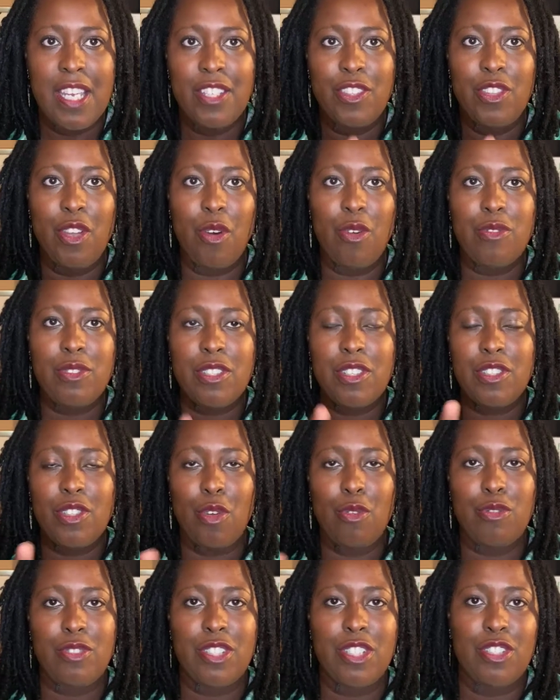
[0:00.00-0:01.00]
Those are
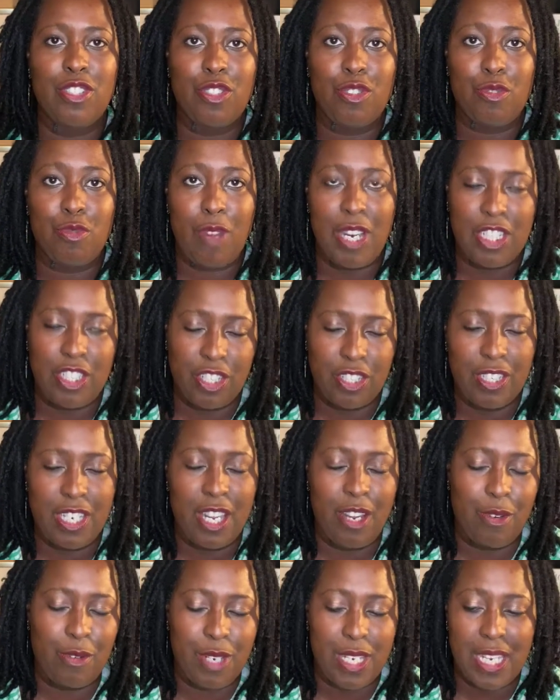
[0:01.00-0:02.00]
those
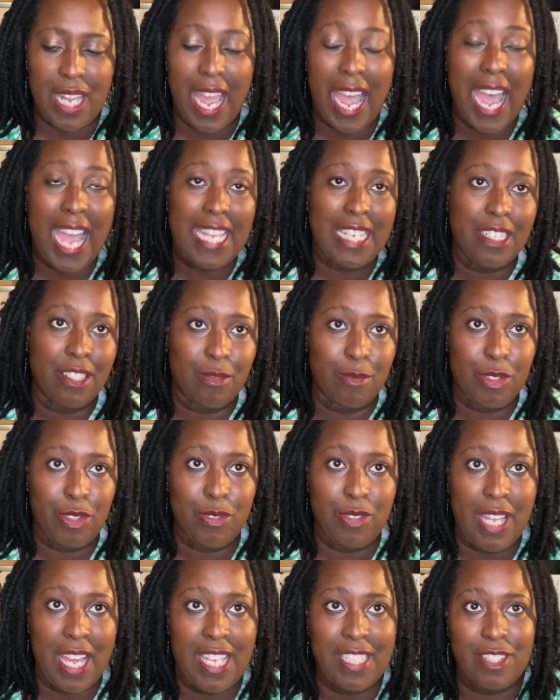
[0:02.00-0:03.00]
discretionary items, you
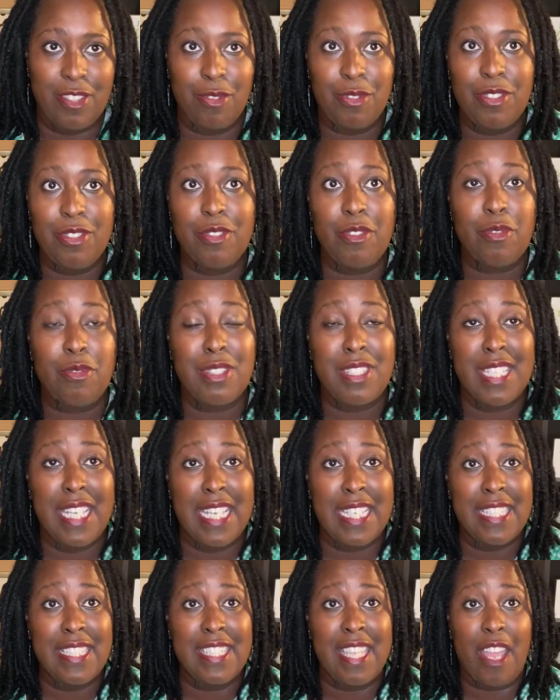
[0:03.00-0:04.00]
guys. Those are those
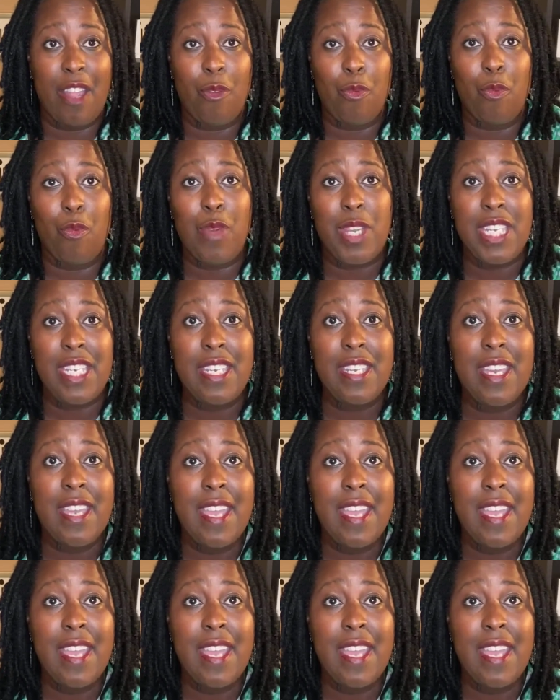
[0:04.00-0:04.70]
things that we